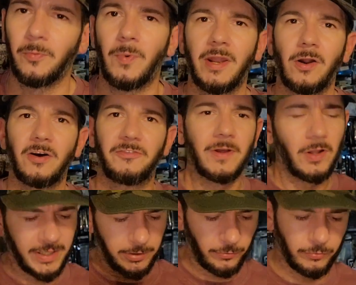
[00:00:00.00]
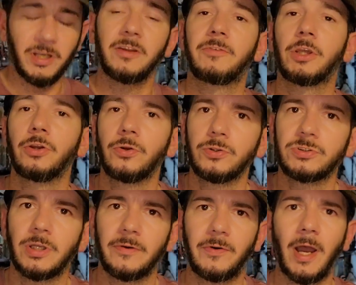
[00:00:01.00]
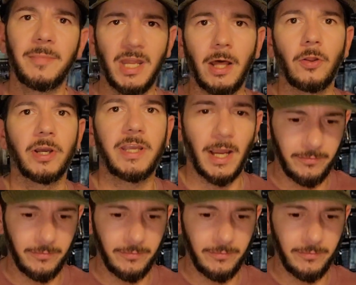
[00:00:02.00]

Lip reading: went off of, like, reviews. I mean, I look at